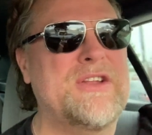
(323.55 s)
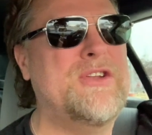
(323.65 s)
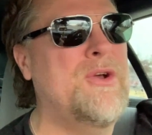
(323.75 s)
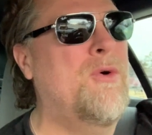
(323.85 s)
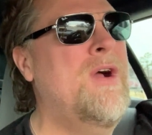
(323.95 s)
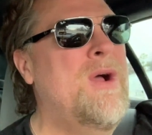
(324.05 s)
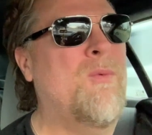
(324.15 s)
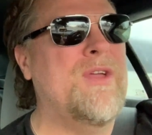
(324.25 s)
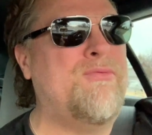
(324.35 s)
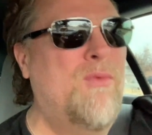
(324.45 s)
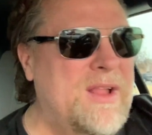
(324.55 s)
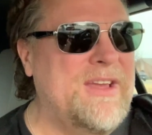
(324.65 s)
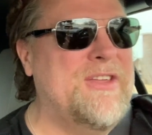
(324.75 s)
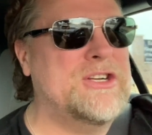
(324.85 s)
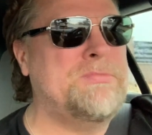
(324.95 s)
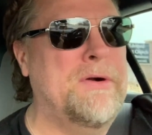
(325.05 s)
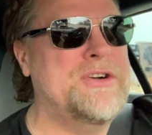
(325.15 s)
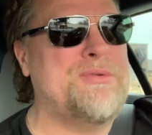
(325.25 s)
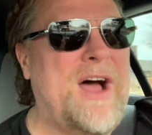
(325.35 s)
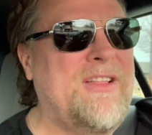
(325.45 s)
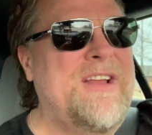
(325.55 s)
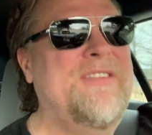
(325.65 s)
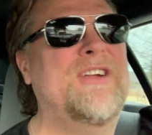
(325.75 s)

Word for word: to do with really their spirituality.